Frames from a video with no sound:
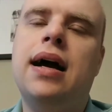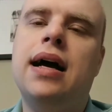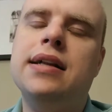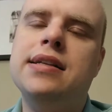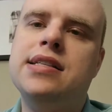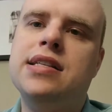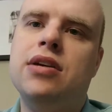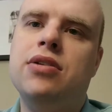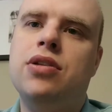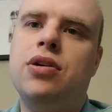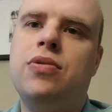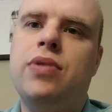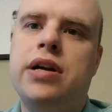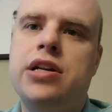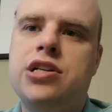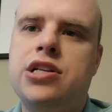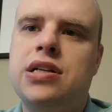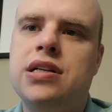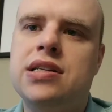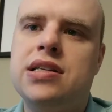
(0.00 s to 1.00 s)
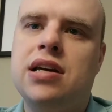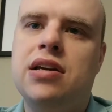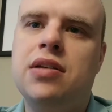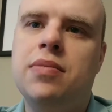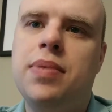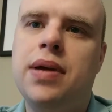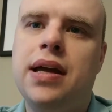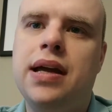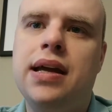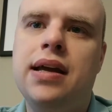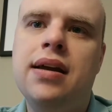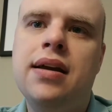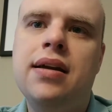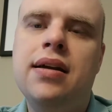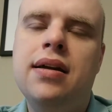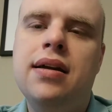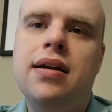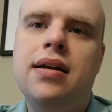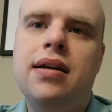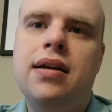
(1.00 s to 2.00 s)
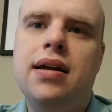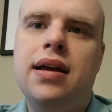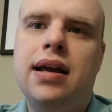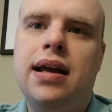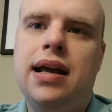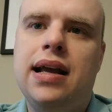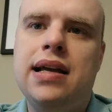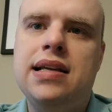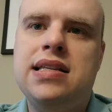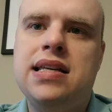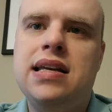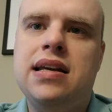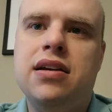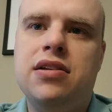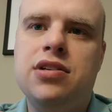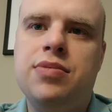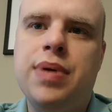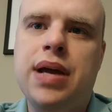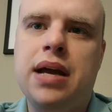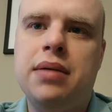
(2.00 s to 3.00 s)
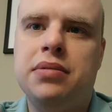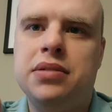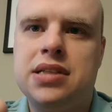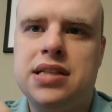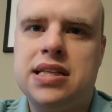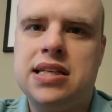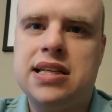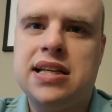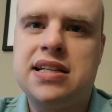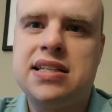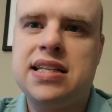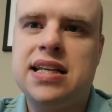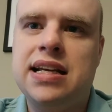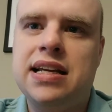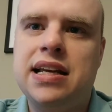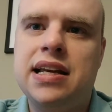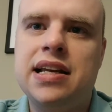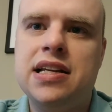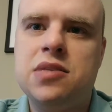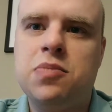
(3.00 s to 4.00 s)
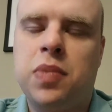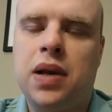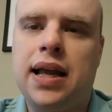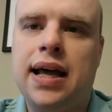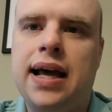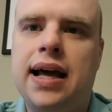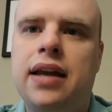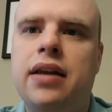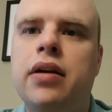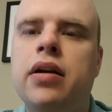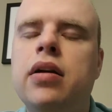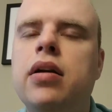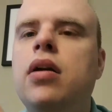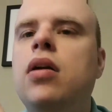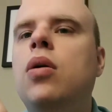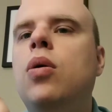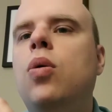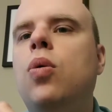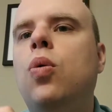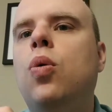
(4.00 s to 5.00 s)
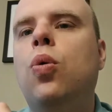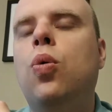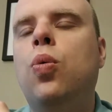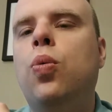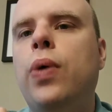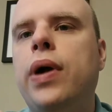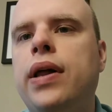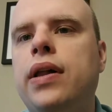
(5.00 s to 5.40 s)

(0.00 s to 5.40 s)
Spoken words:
and so the question is going to be, is he going to be able to succeed in his plan, or